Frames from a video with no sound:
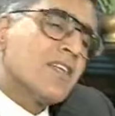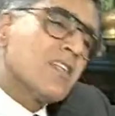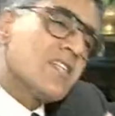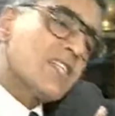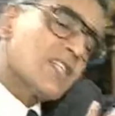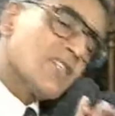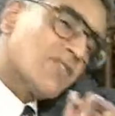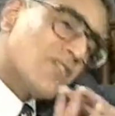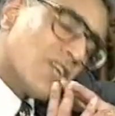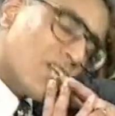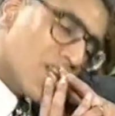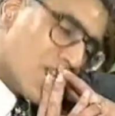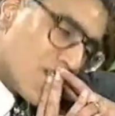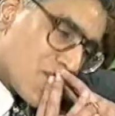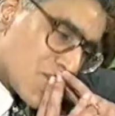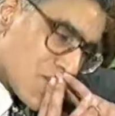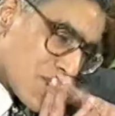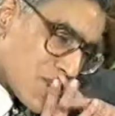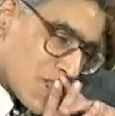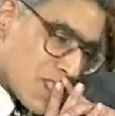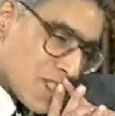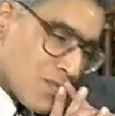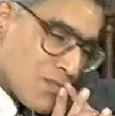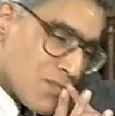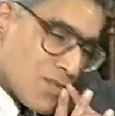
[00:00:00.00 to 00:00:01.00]
This is very
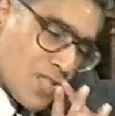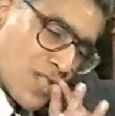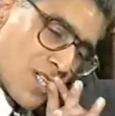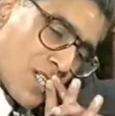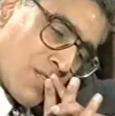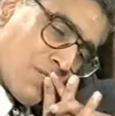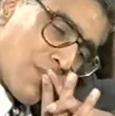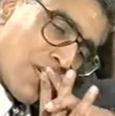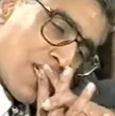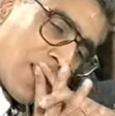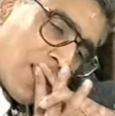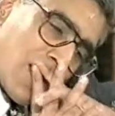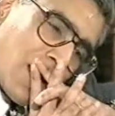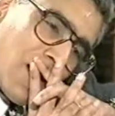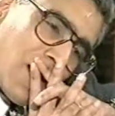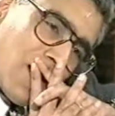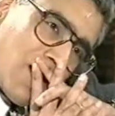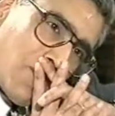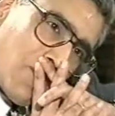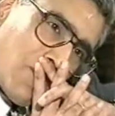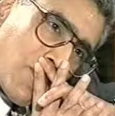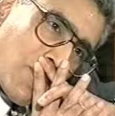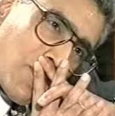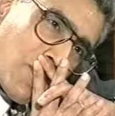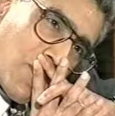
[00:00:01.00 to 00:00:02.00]
interesting, Mr. Ramaiah.
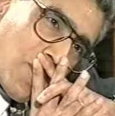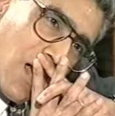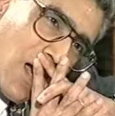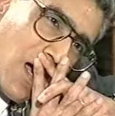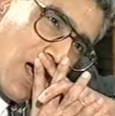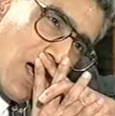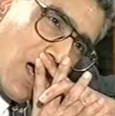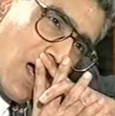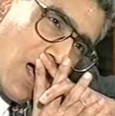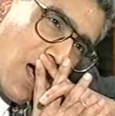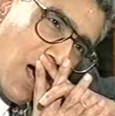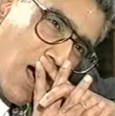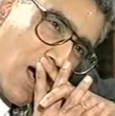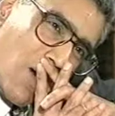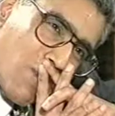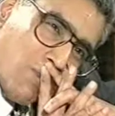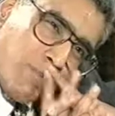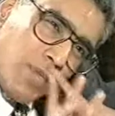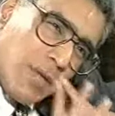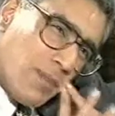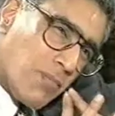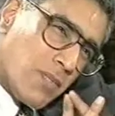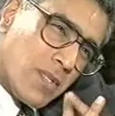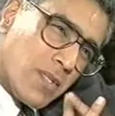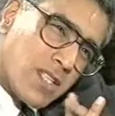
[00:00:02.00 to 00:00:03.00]

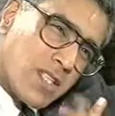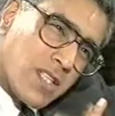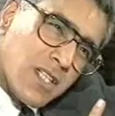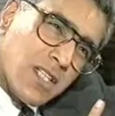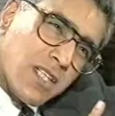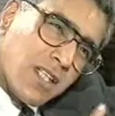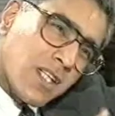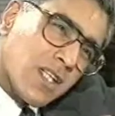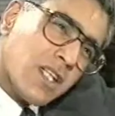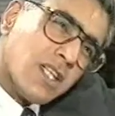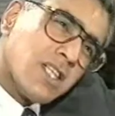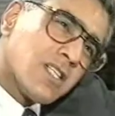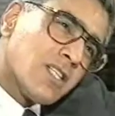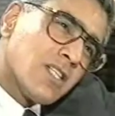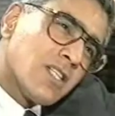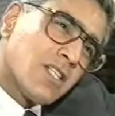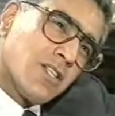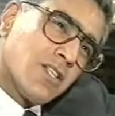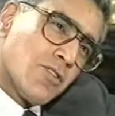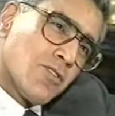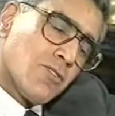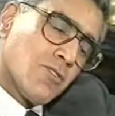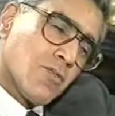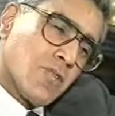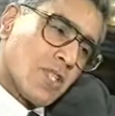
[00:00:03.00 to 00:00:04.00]
People sitting and
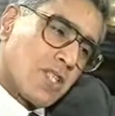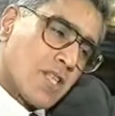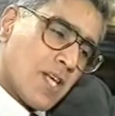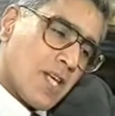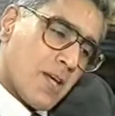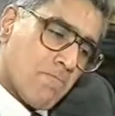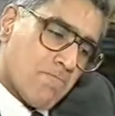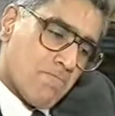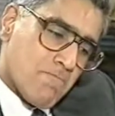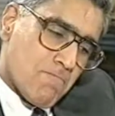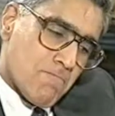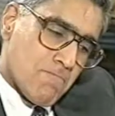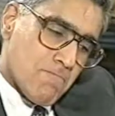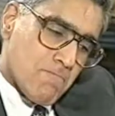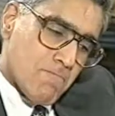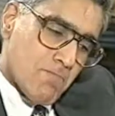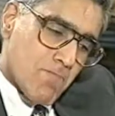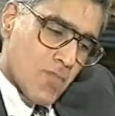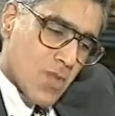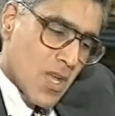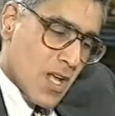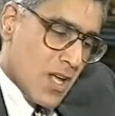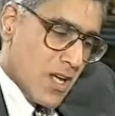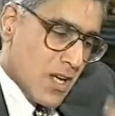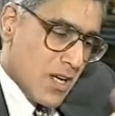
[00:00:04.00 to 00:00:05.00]
listening to you will say,
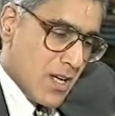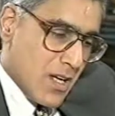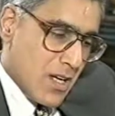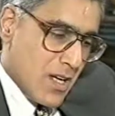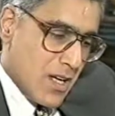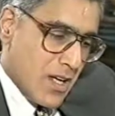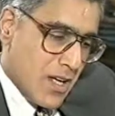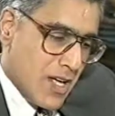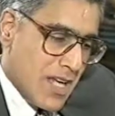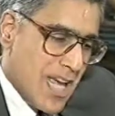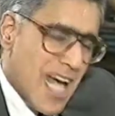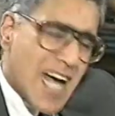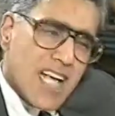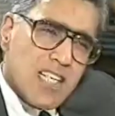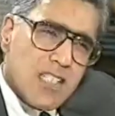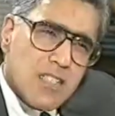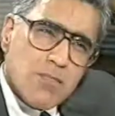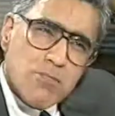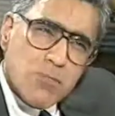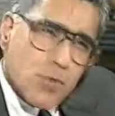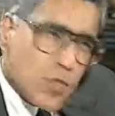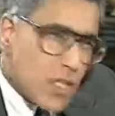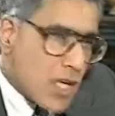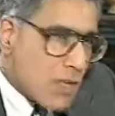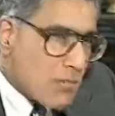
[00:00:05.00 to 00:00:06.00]
he
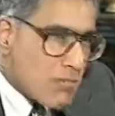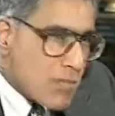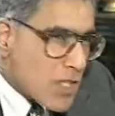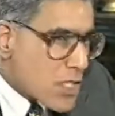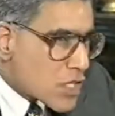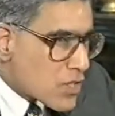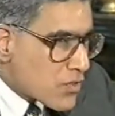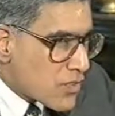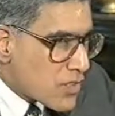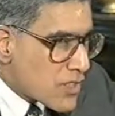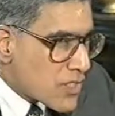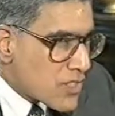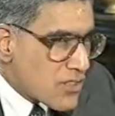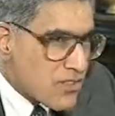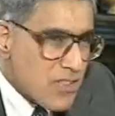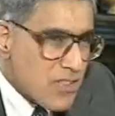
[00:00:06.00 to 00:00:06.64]
hasn't put up much of a